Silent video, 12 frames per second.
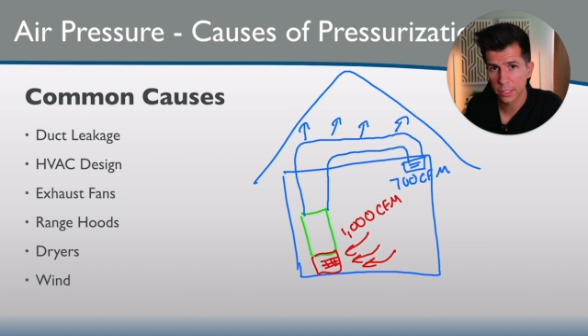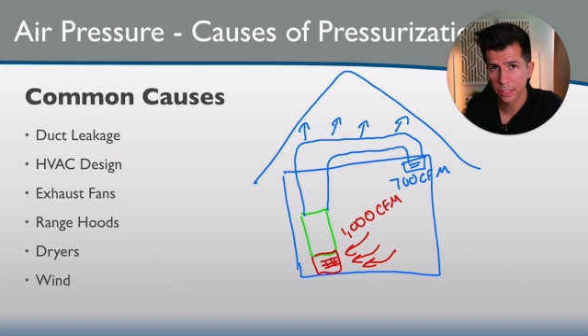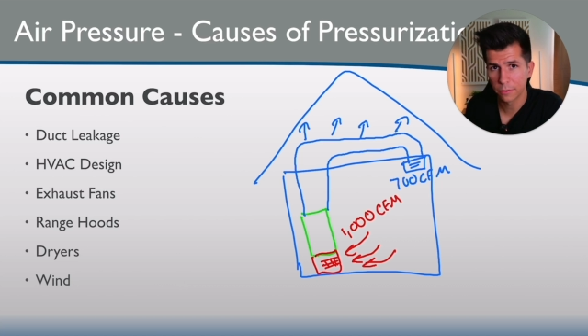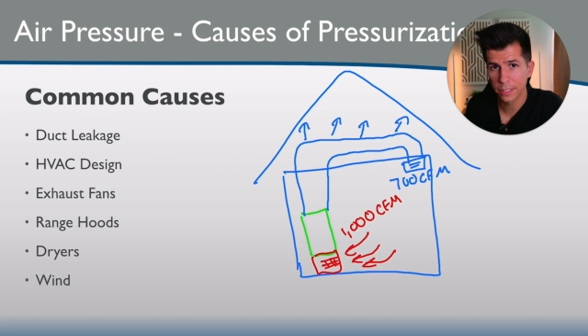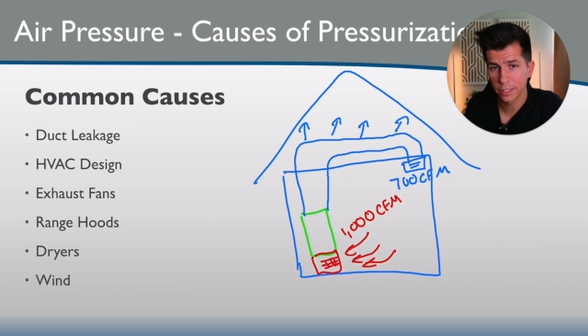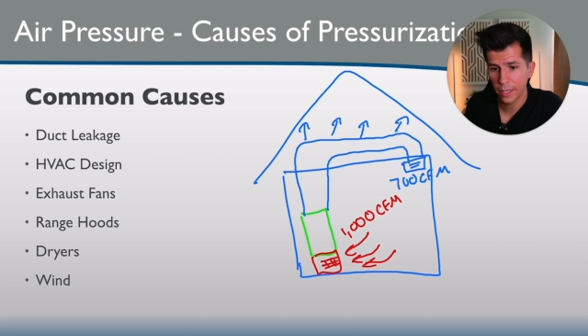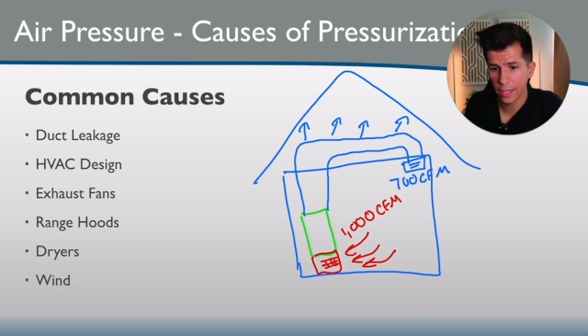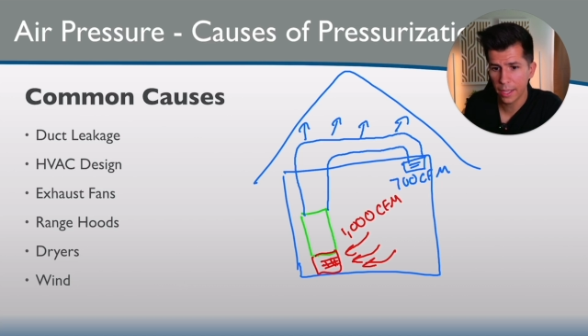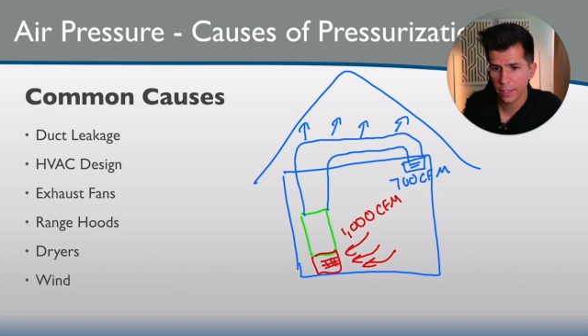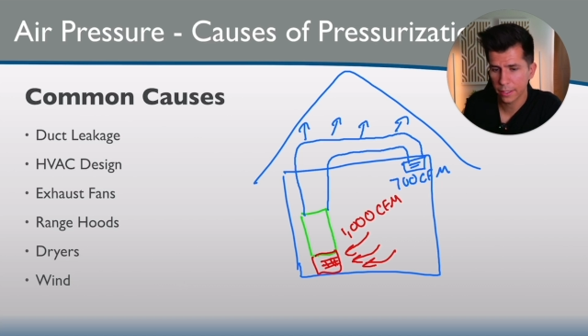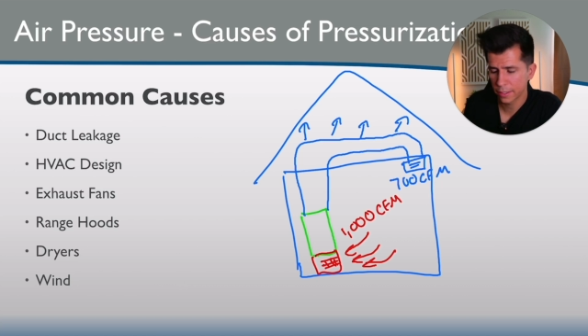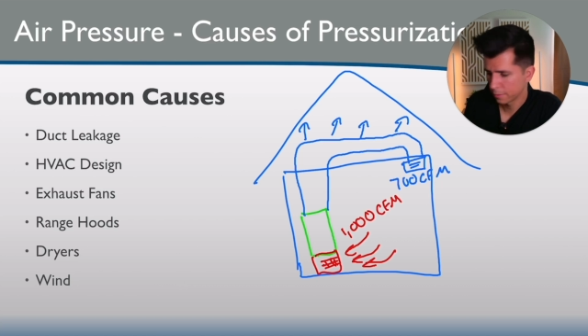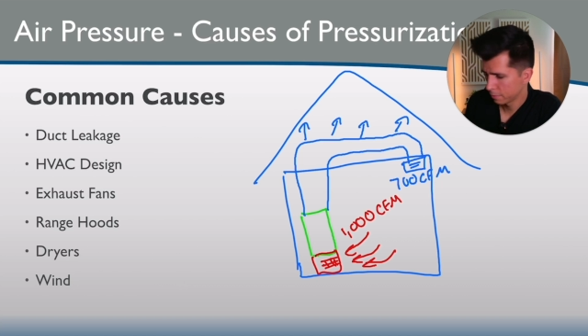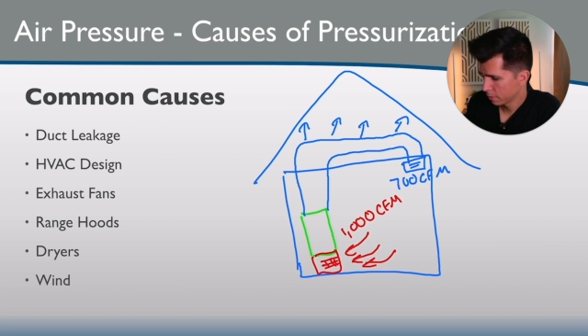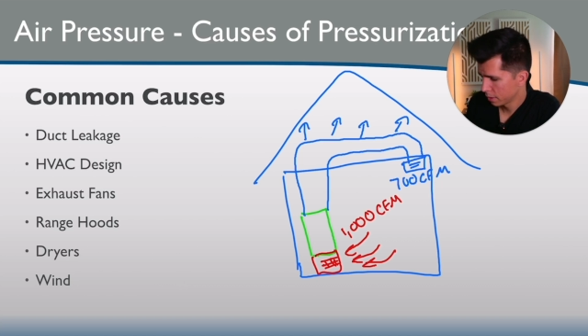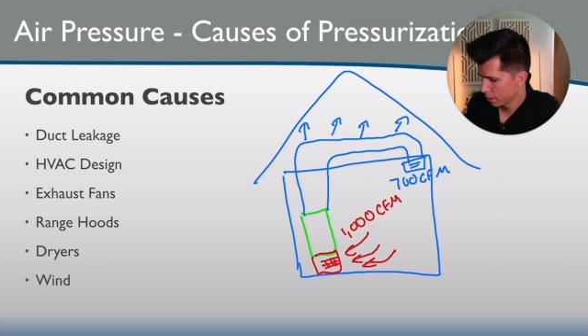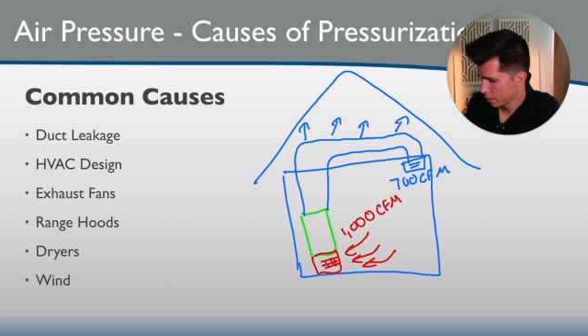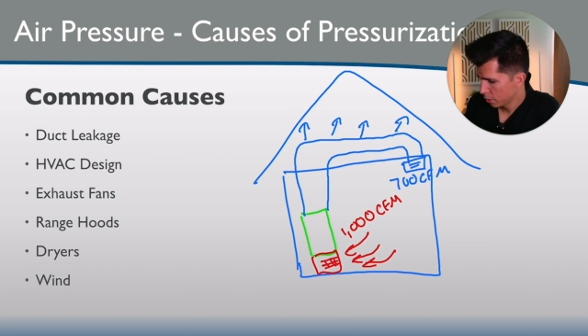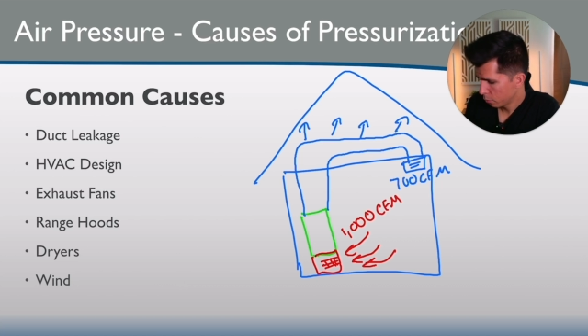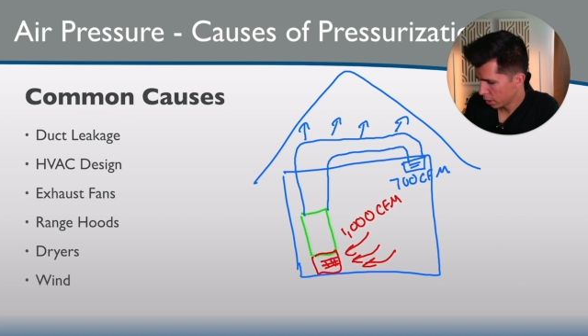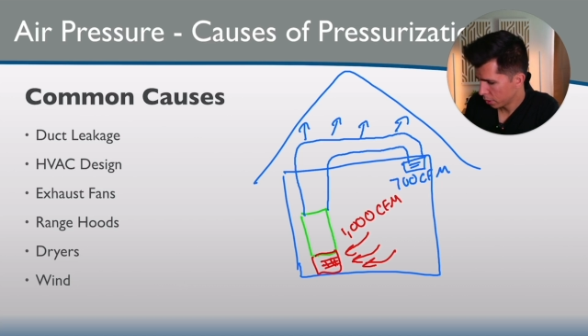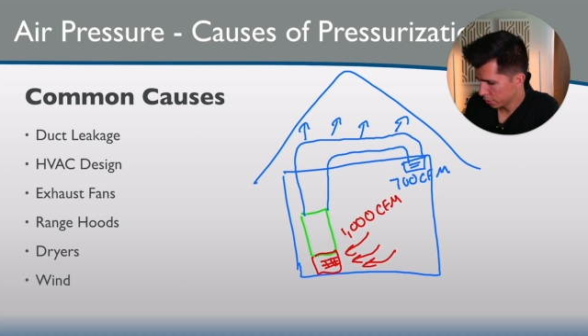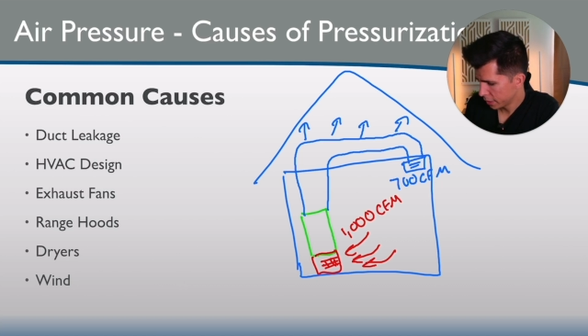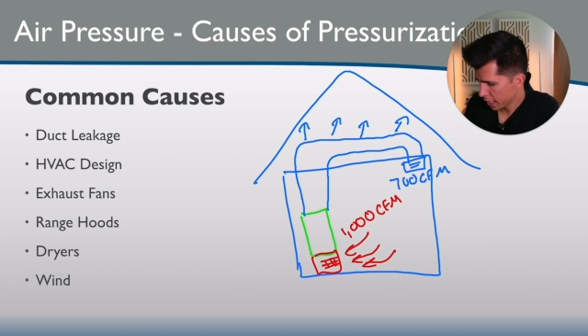it's a vented attic.
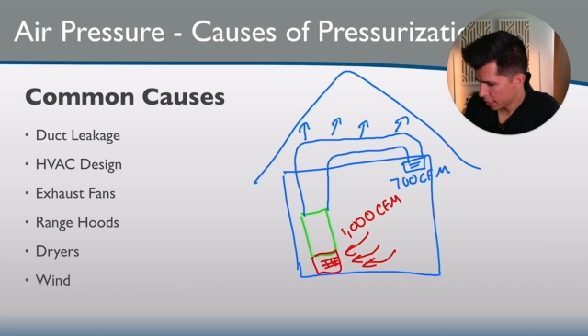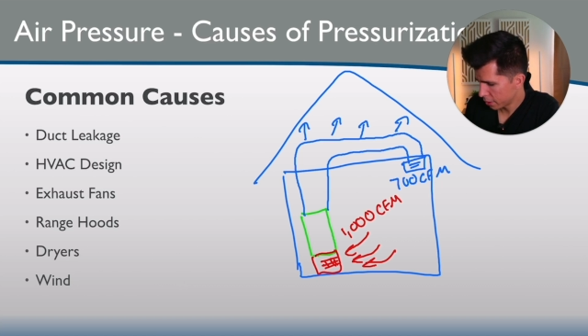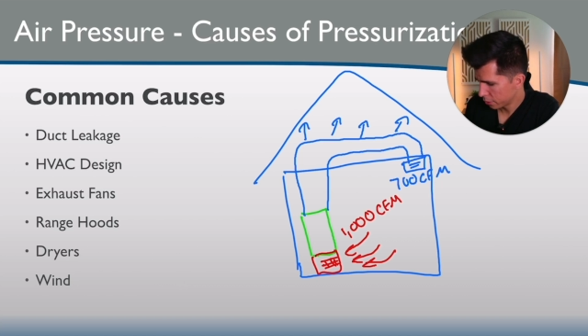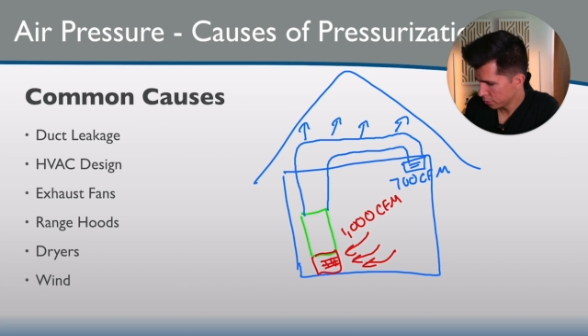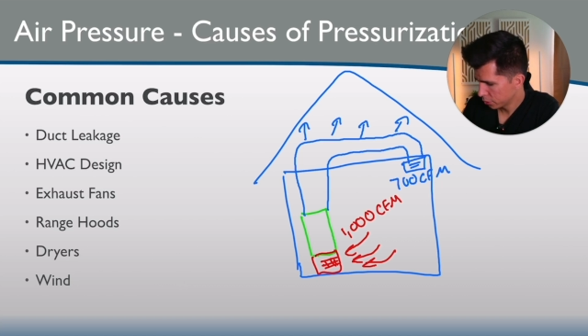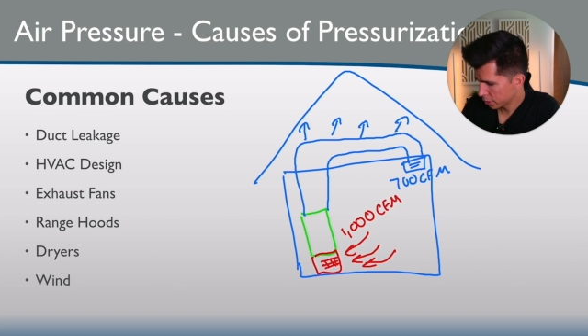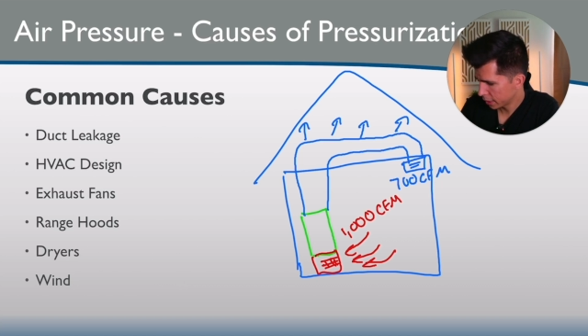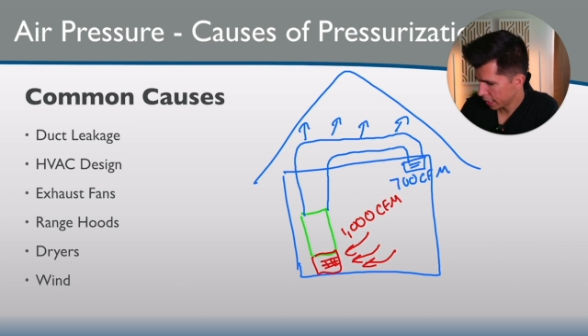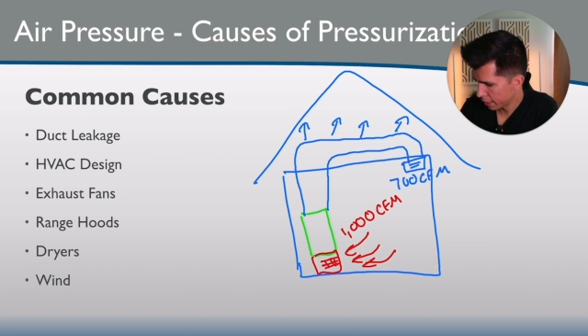Well, now you're going to